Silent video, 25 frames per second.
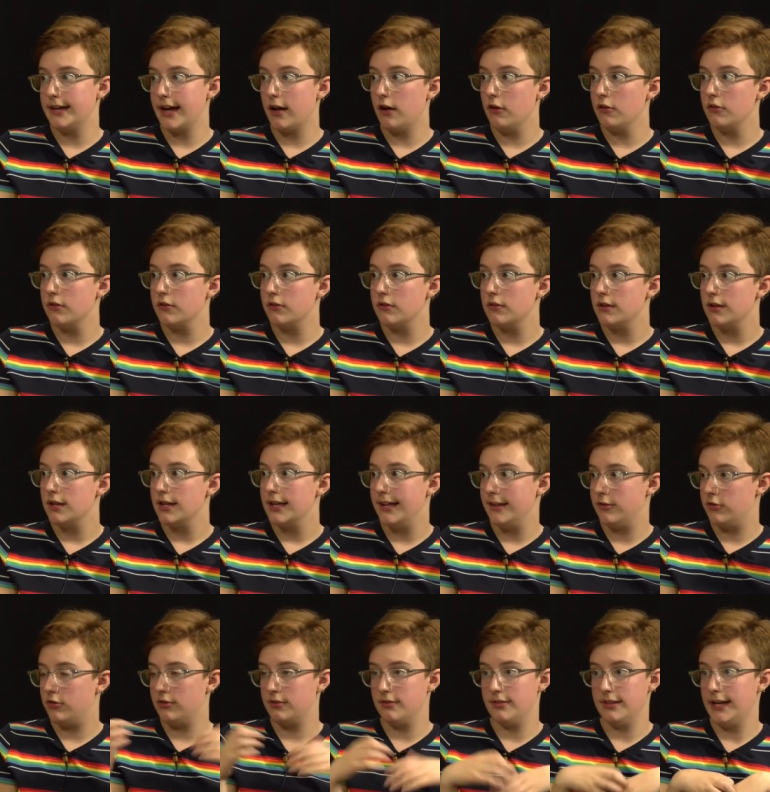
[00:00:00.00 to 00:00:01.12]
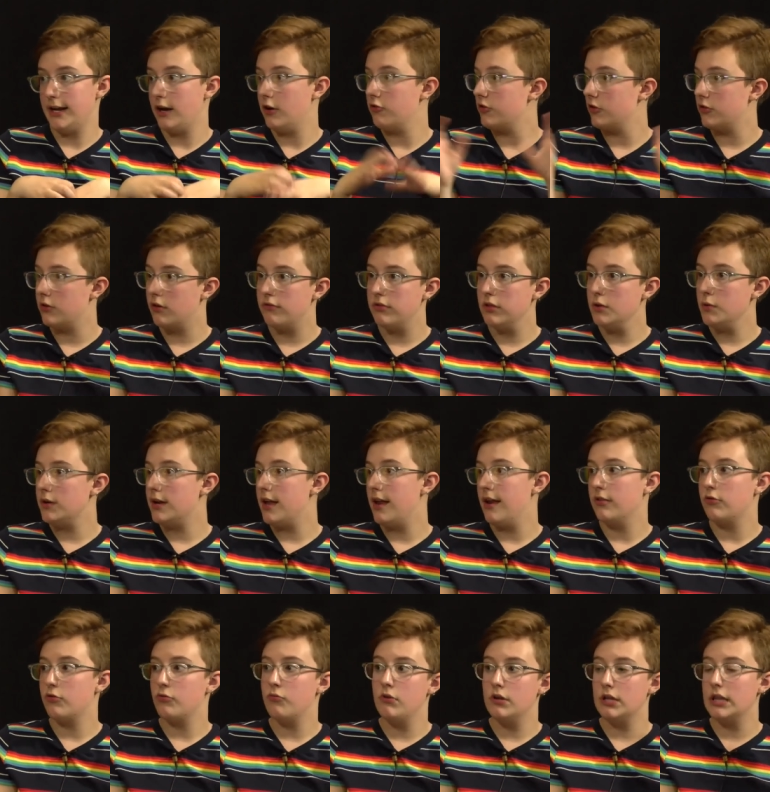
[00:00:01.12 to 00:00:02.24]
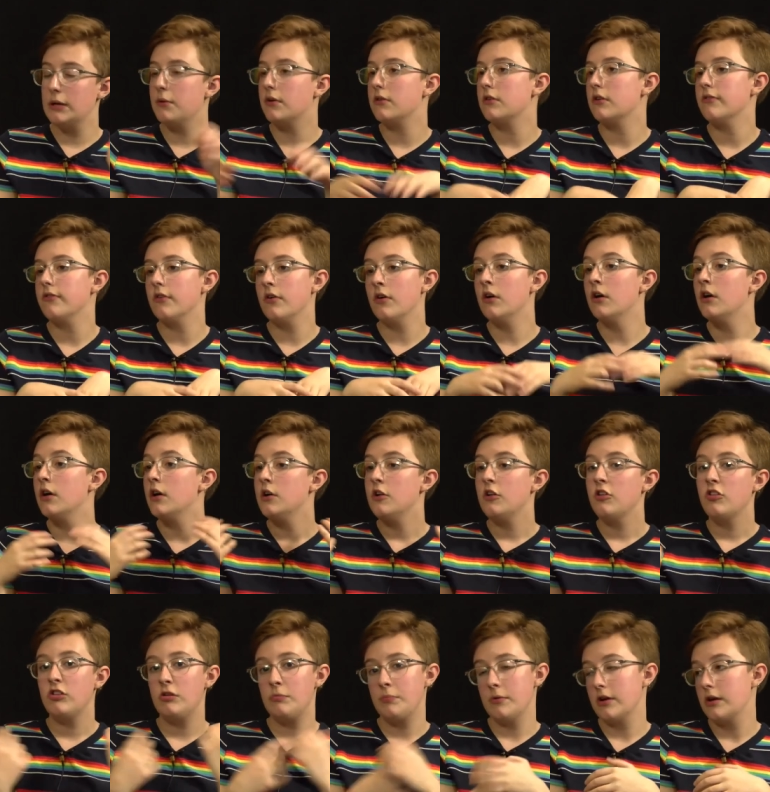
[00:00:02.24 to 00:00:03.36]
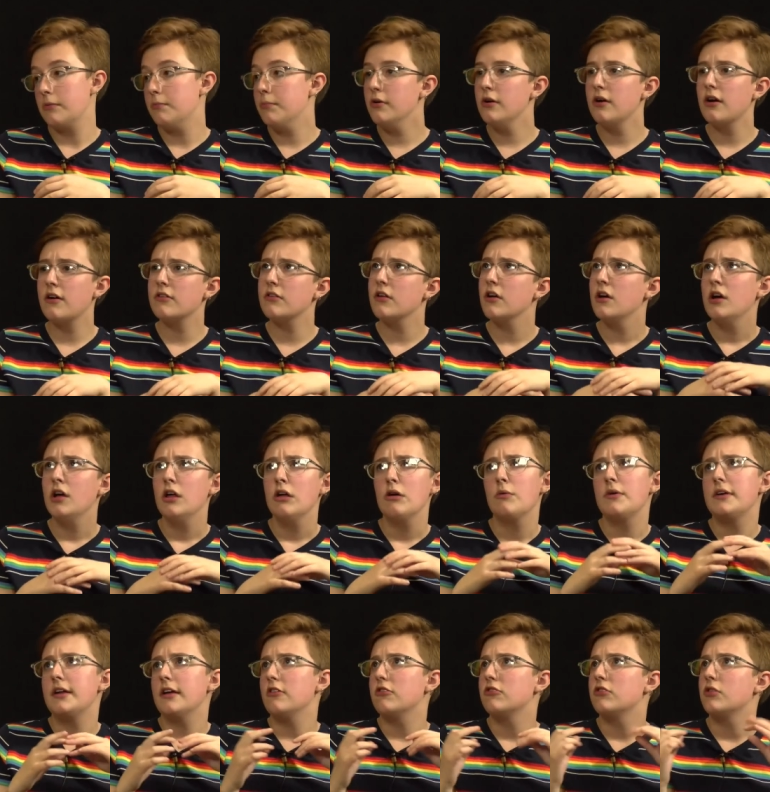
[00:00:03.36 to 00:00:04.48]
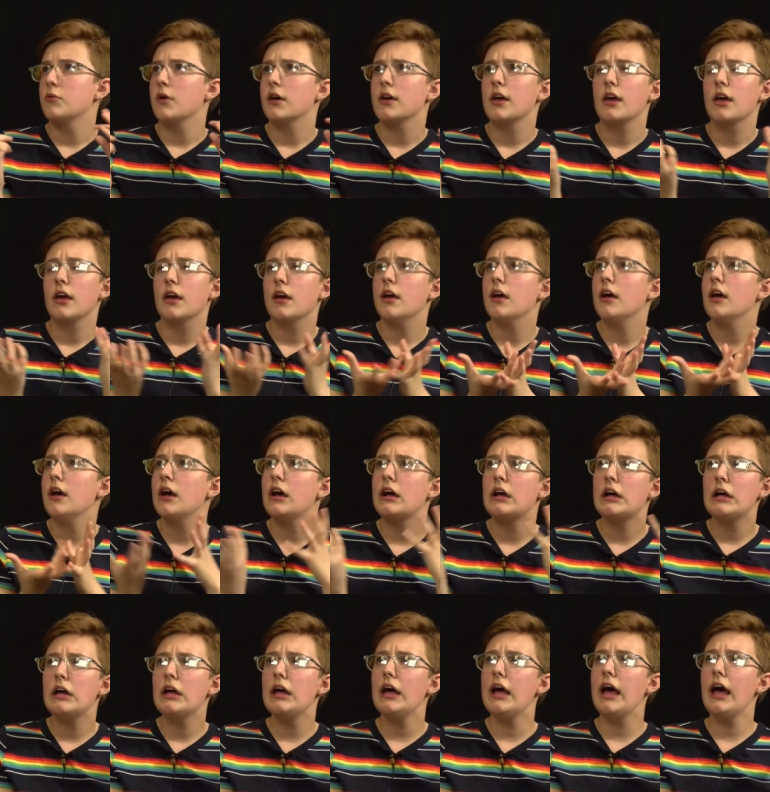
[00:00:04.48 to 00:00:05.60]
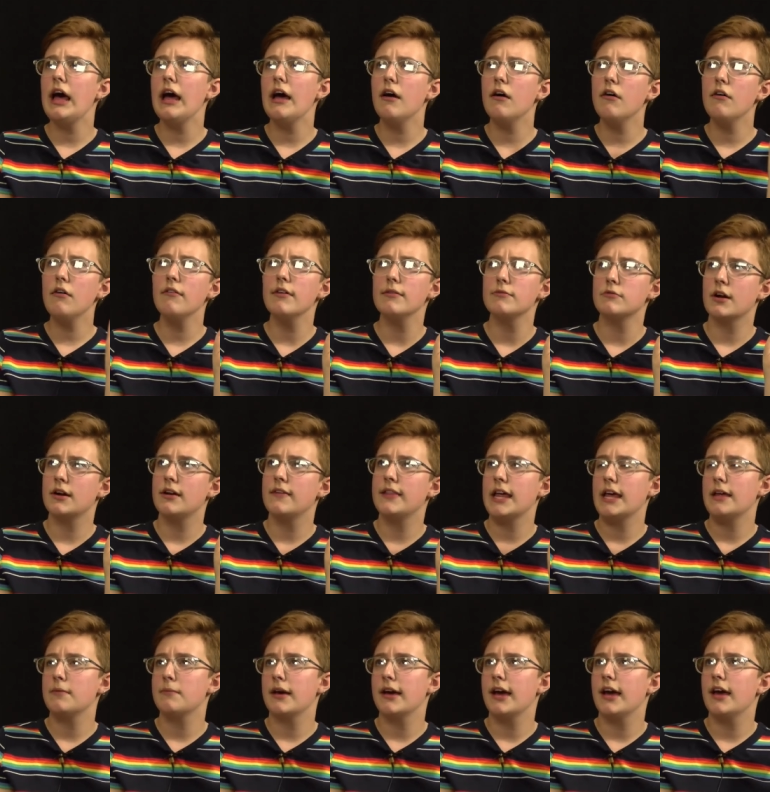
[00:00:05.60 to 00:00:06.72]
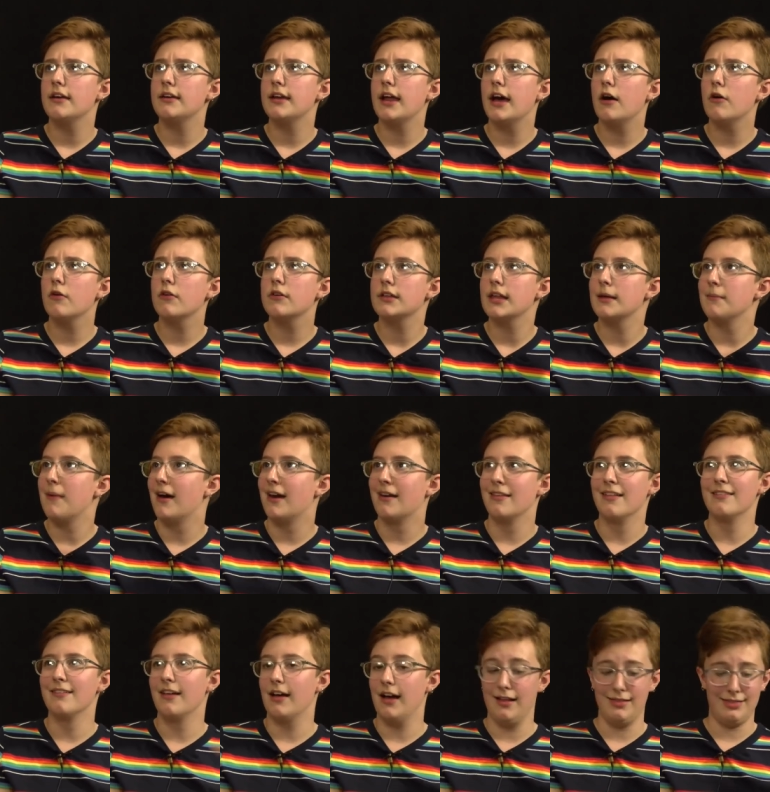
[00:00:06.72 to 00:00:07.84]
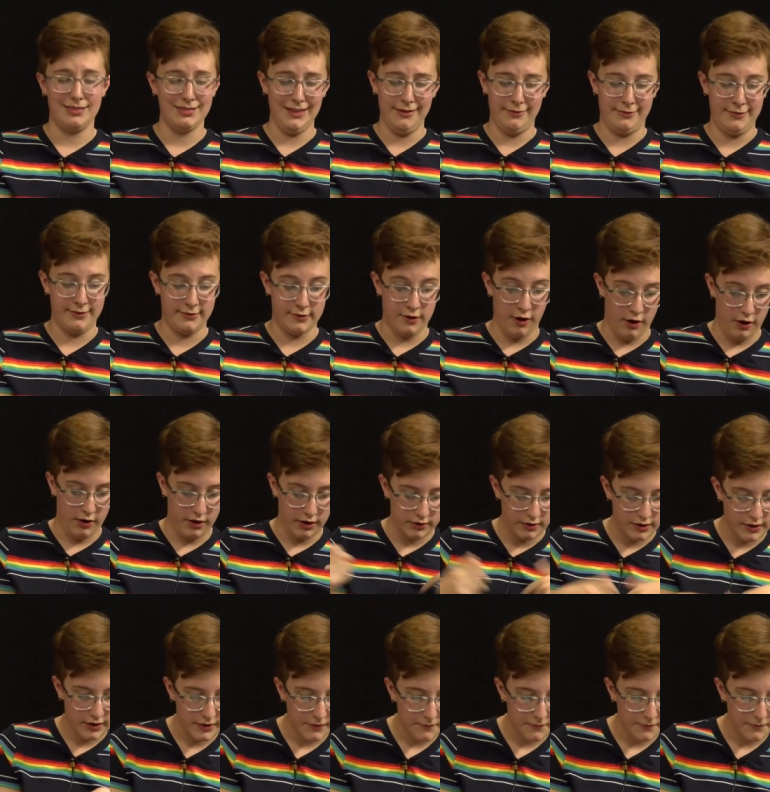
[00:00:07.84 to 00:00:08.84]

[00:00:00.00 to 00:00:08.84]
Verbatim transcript: else. It's just they are gender fluid, and it's really wonderful. Super good books. What else do I have? I'm trying to think in my head now because I'm out of the, uh, the list is gone.